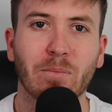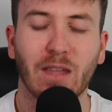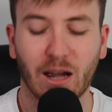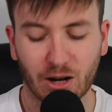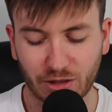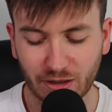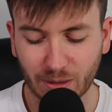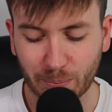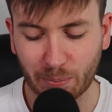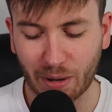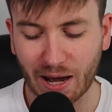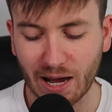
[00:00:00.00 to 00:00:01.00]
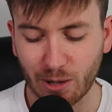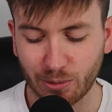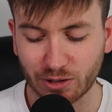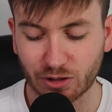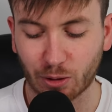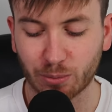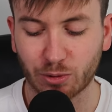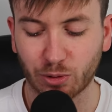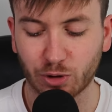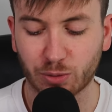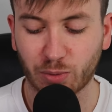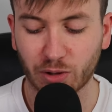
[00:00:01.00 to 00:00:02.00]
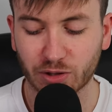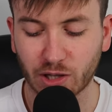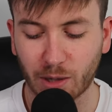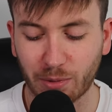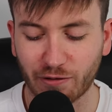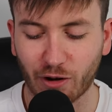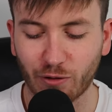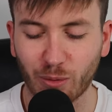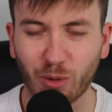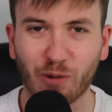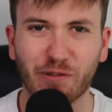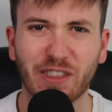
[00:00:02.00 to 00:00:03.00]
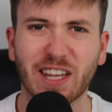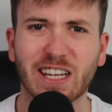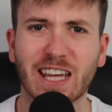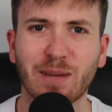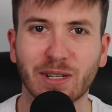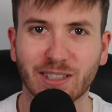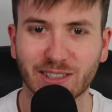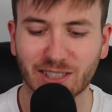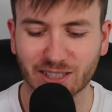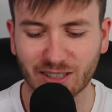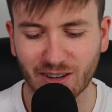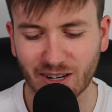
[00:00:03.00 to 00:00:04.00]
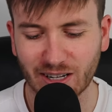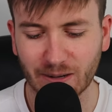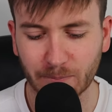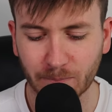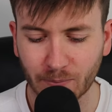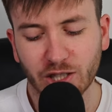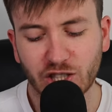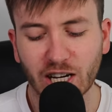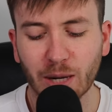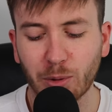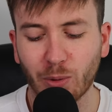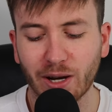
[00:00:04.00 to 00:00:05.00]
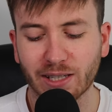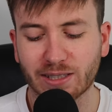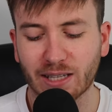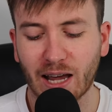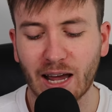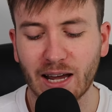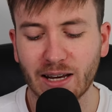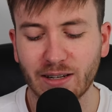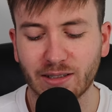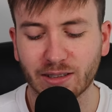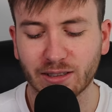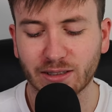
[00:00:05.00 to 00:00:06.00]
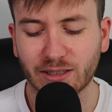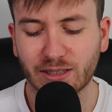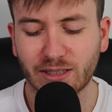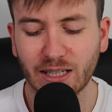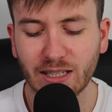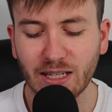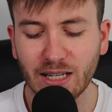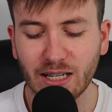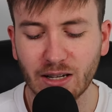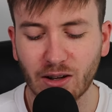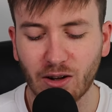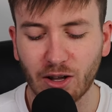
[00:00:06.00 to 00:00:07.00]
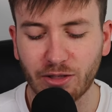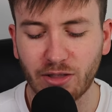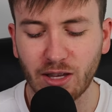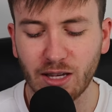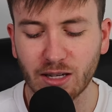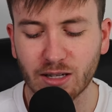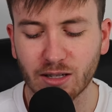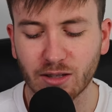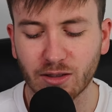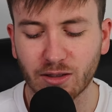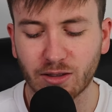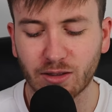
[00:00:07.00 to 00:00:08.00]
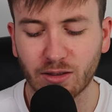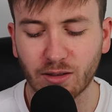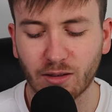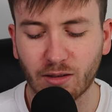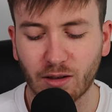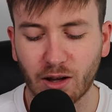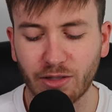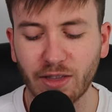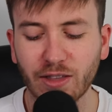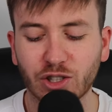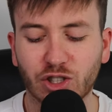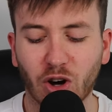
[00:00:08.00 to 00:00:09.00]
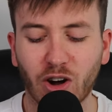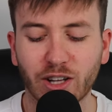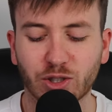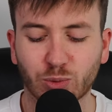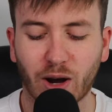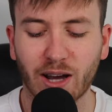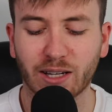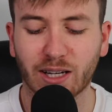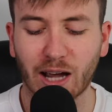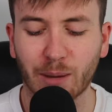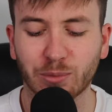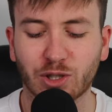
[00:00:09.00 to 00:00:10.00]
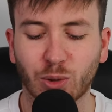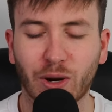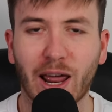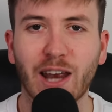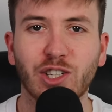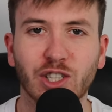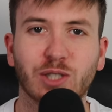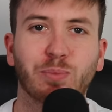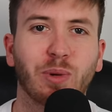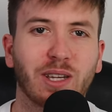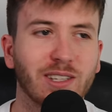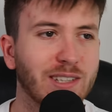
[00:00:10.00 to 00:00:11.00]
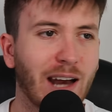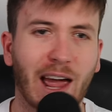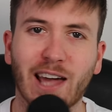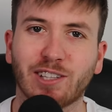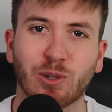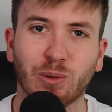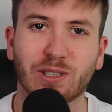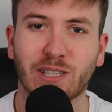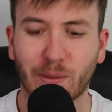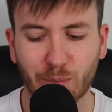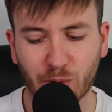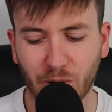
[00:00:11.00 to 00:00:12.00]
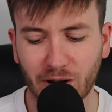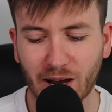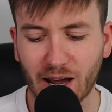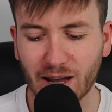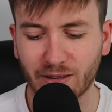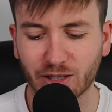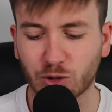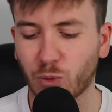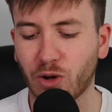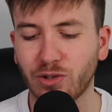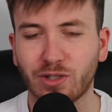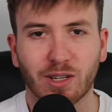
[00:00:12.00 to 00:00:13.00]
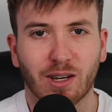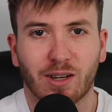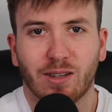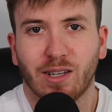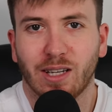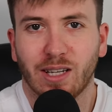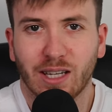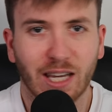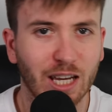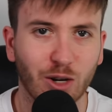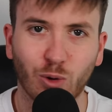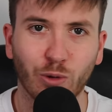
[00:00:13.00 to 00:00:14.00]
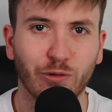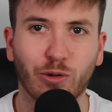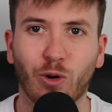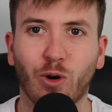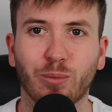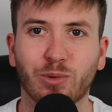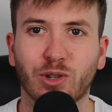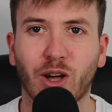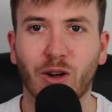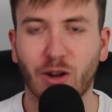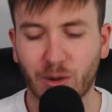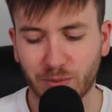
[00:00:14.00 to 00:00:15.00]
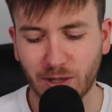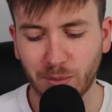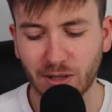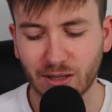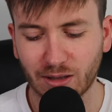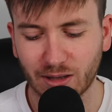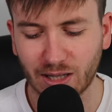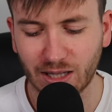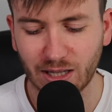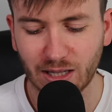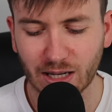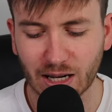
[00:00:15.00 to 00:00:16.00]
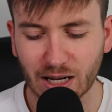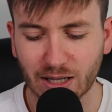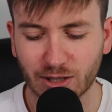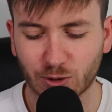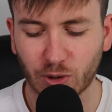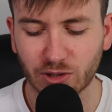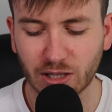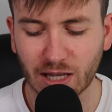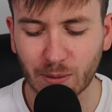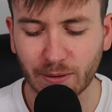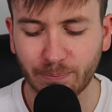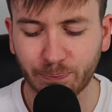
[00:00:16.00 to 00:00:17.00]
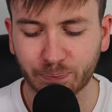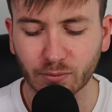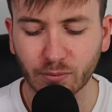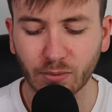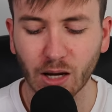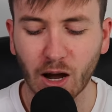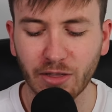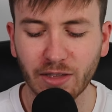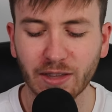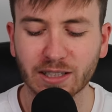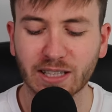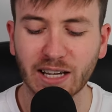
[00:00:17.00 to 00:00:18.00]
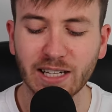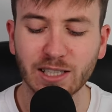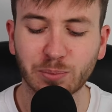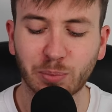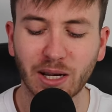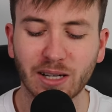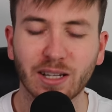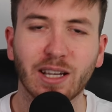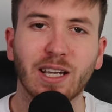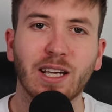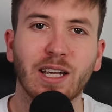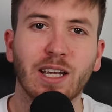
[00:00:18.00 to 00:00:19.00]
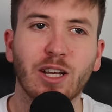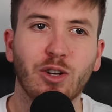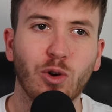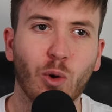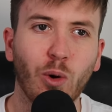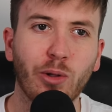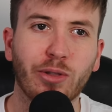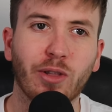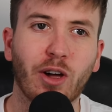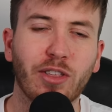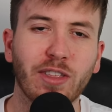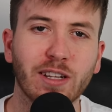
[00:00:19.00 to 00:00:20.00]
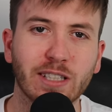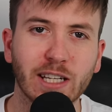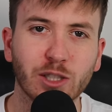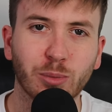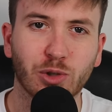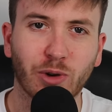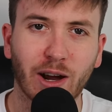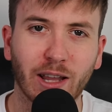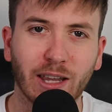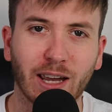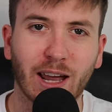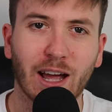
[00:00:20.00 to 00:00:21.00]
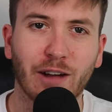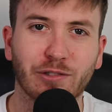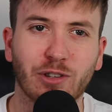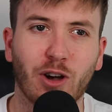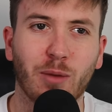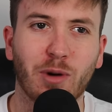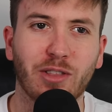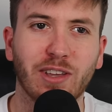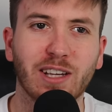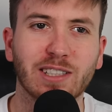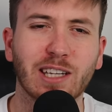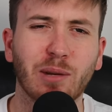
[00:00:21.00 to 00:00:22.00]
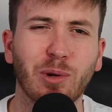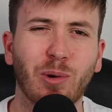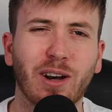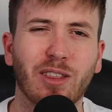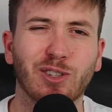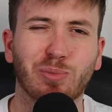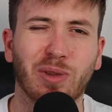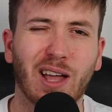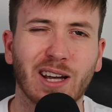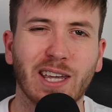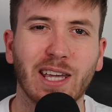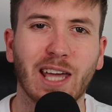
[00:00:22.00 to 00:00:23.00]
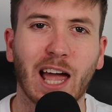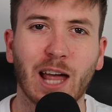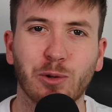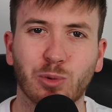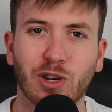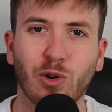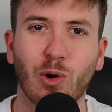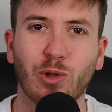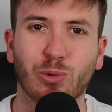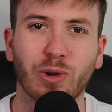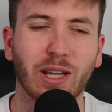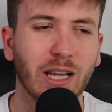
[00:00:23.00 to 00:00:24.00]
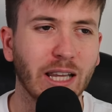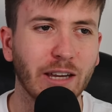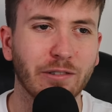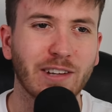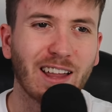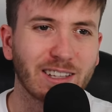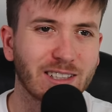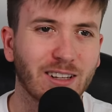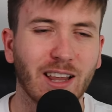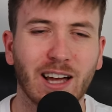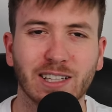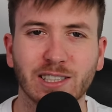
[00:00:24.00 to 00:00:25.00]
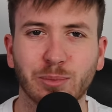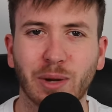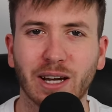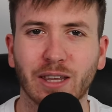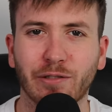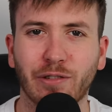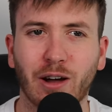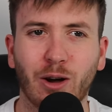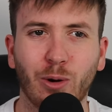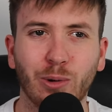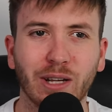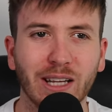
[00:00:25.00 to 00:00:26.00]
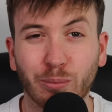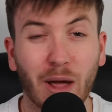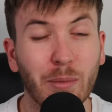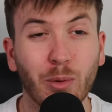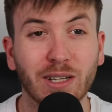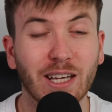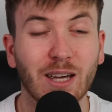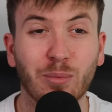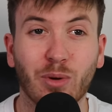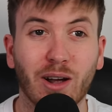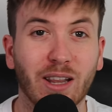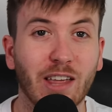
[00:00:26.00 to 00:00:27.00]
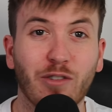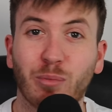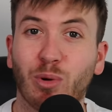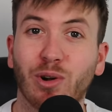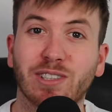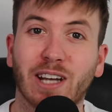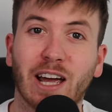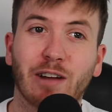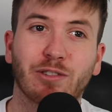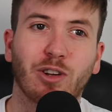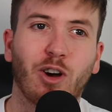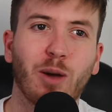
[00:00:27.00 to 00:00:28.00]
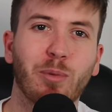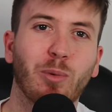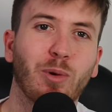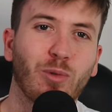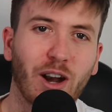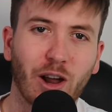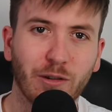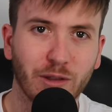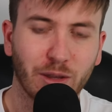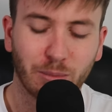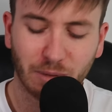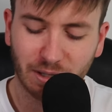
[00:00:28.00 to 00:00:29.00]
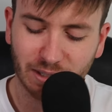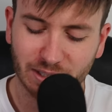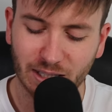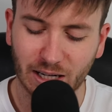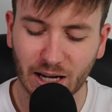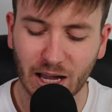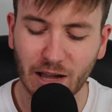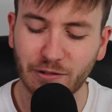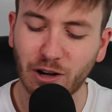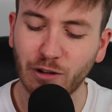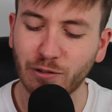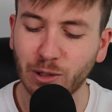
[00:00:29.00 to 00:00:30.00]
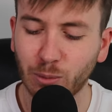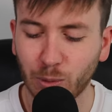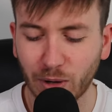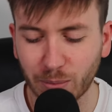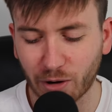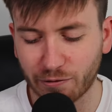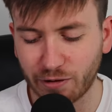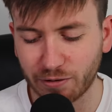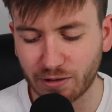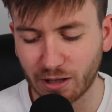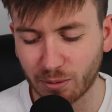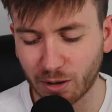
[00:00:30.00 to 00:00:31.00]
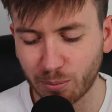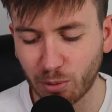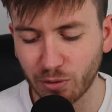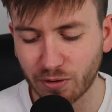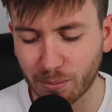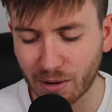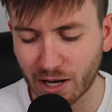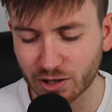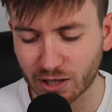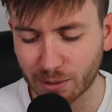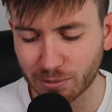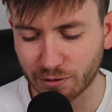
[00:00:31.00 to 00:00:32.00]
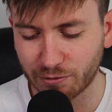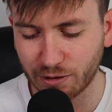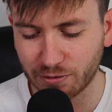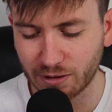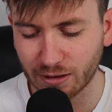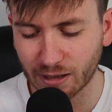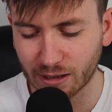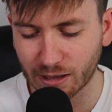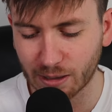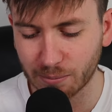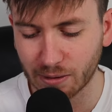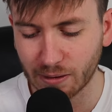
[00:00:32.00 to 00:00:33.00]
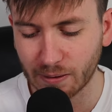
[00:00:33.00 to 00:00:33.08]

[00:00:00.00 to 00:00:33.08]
And I think the Power's top two spot's going to be vulnerable for the Demons to slide in. GWS and Sydney. I think the Giants' run comes to an end just because it has to at some point. And the Swans are in good form. So I'm tipping the Swans in that one. I think the D's beat... North, I think the D's will be trailing at halftime. I think it's going to be one of those plucky games where North really lift. Alistair Clarkson's back in the fold. Maybe we're down by 11 points at halftime, but we run over them in the second half, and hopefully we win by 50. I'm going to put the margin up to 50 in that game.